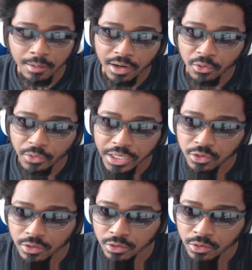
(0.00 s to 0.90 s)
about
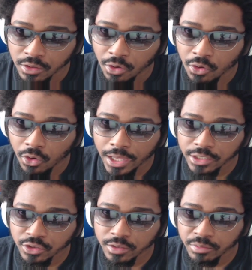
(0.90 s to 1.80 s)
Rachel, dude. The whole
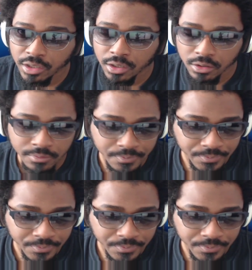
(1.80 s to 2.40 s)
Ashton bro.